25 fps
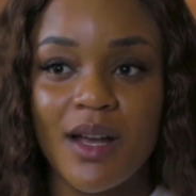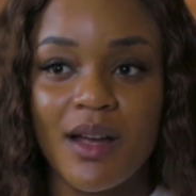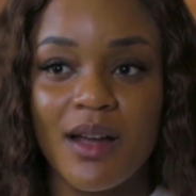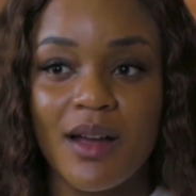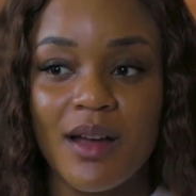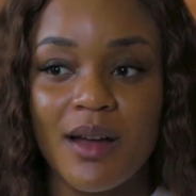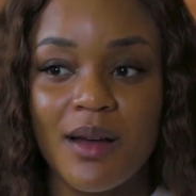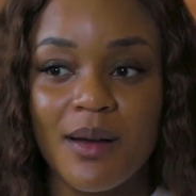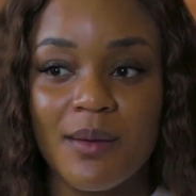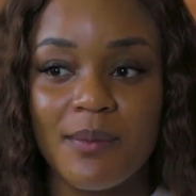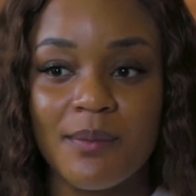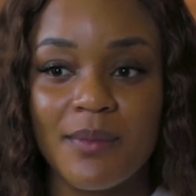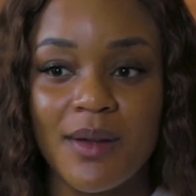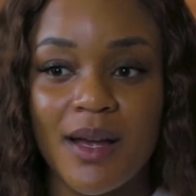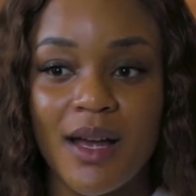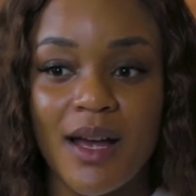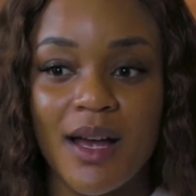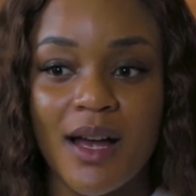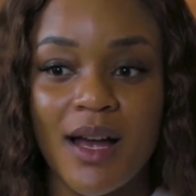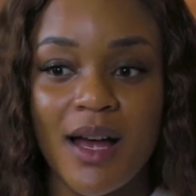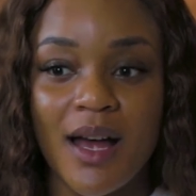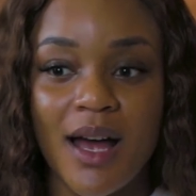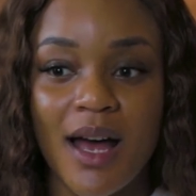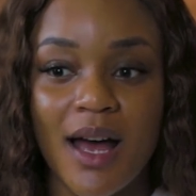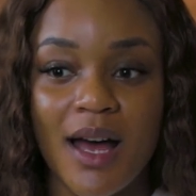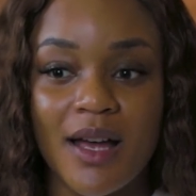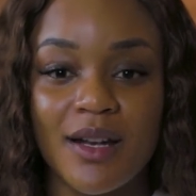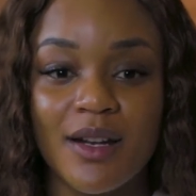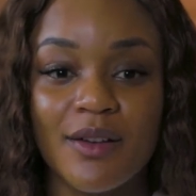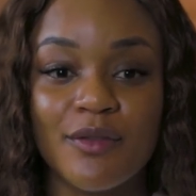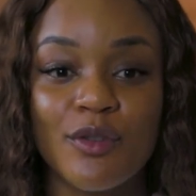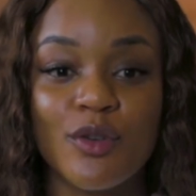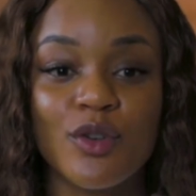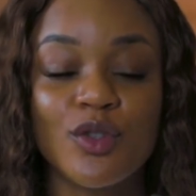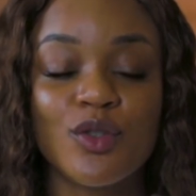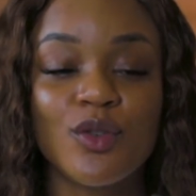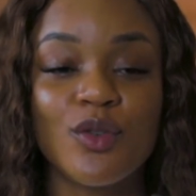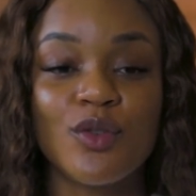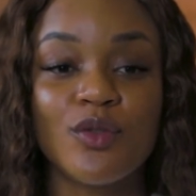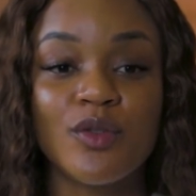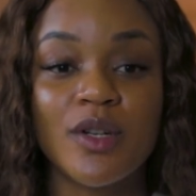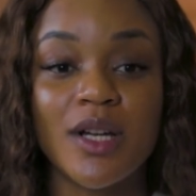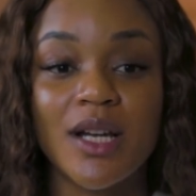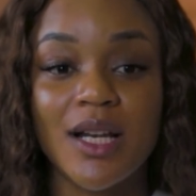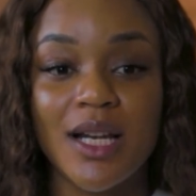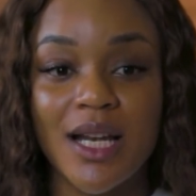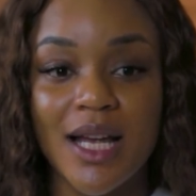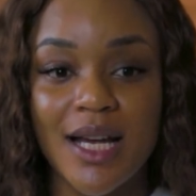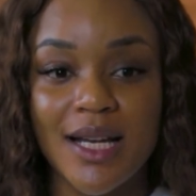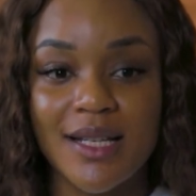And I've also
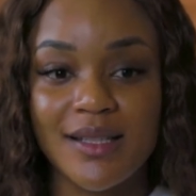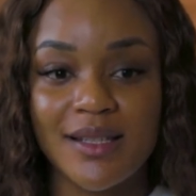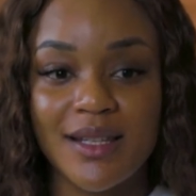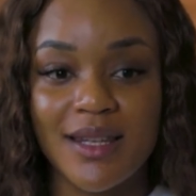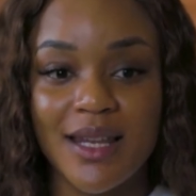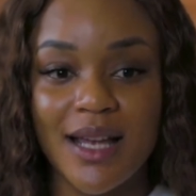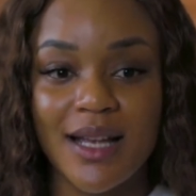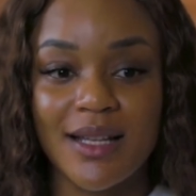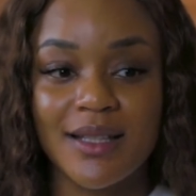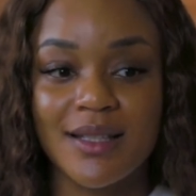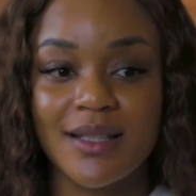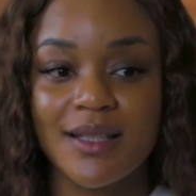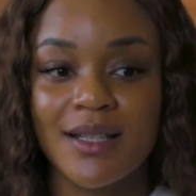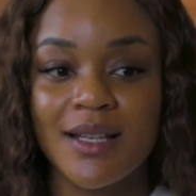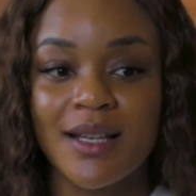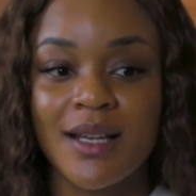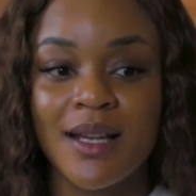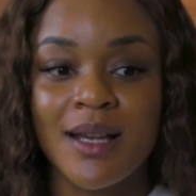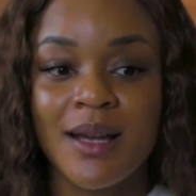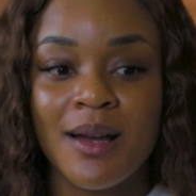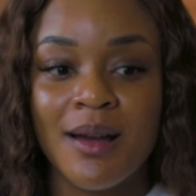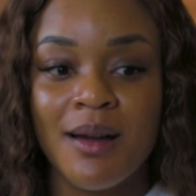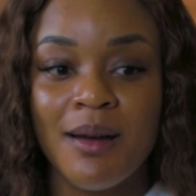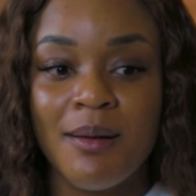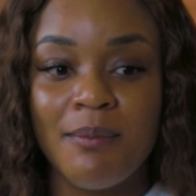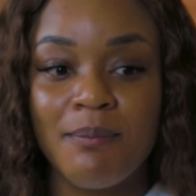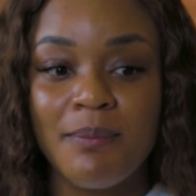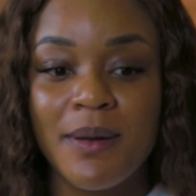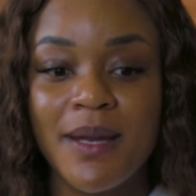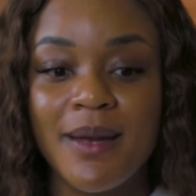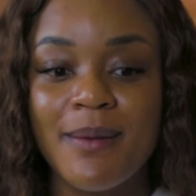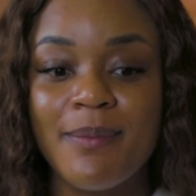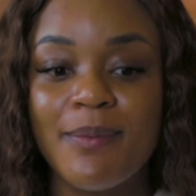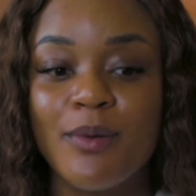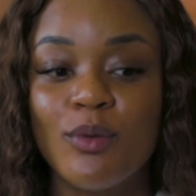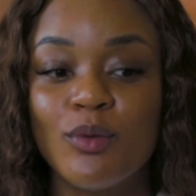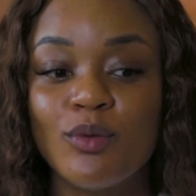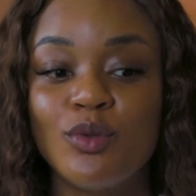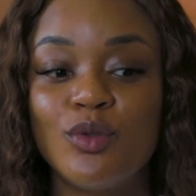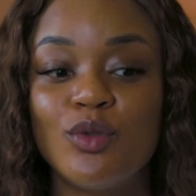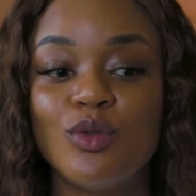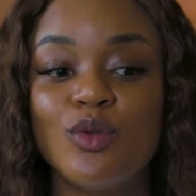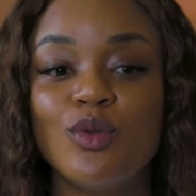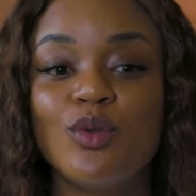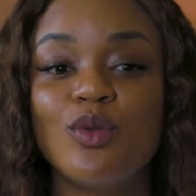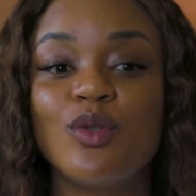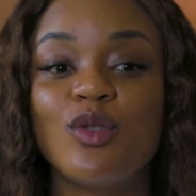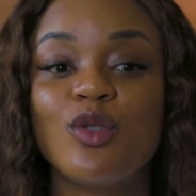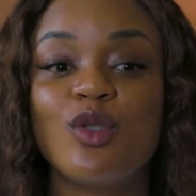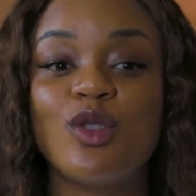realized that people
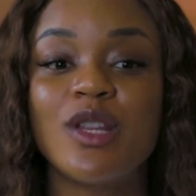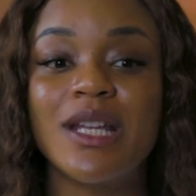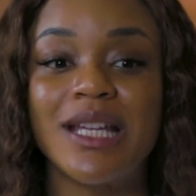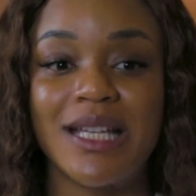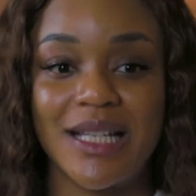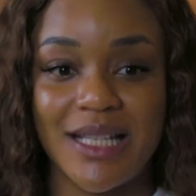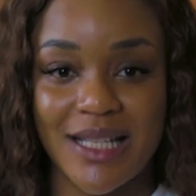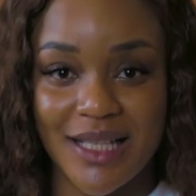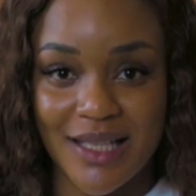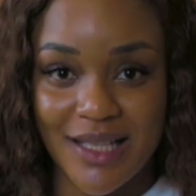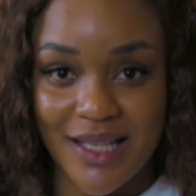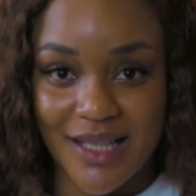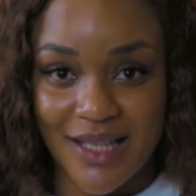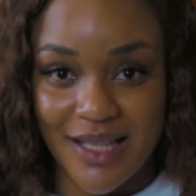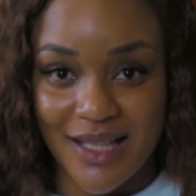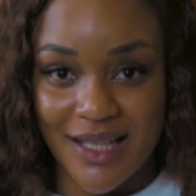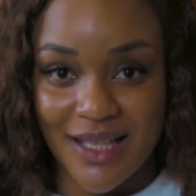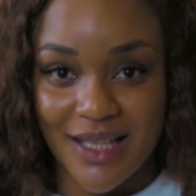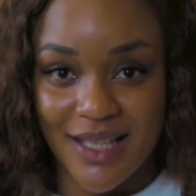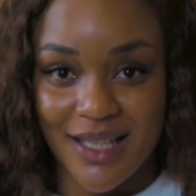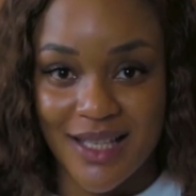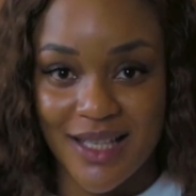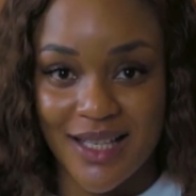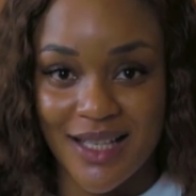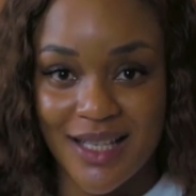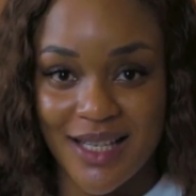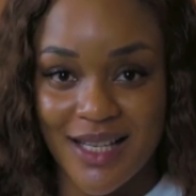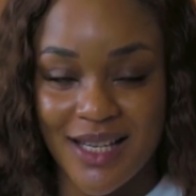do things